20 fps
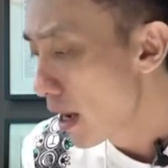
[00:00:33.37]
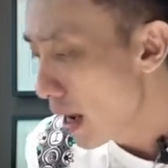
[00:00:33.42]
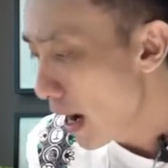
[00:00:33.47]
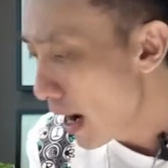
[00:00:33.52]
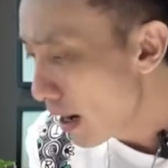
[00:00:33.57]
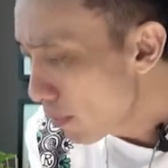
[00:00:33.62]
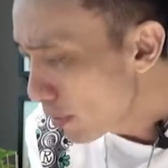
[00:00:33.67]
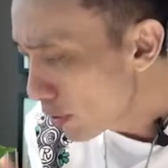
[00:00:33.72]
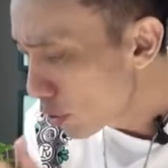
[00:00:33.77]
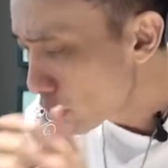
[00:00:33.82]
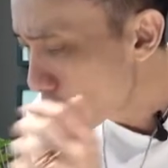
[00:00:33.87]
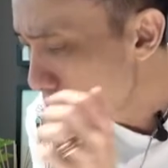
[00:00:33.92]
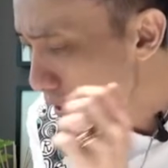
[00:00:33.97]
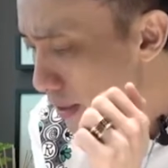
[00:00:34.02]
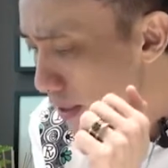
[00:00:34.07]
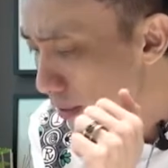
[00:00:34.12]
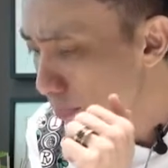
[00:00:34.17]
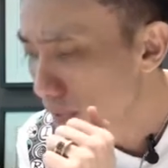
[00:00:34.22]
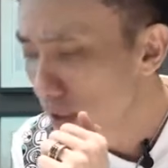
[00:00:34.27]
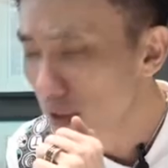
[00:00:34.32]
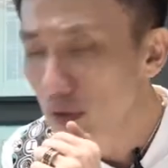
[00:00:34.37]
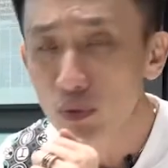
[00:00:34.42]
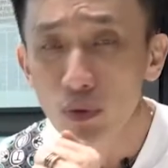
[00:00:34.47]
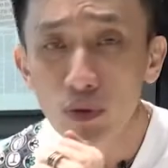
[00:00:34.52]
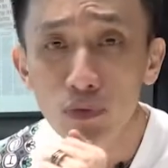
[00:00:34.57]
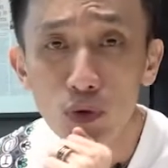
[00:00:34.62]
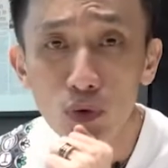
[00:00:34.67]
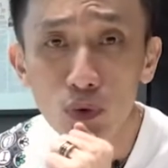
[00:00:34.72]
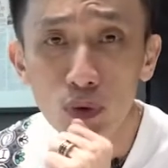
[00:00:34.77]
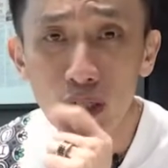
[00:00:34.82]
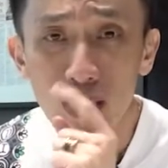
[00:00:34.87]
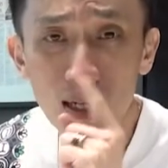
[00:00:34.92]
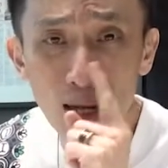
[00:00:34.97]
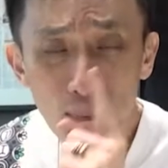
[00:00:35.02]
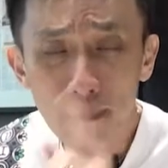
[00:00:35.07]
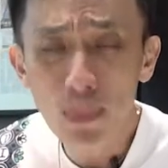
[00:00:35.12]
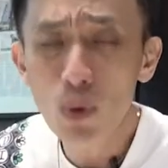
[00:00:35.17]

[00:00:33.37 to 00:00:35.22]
I want to share something with you. The number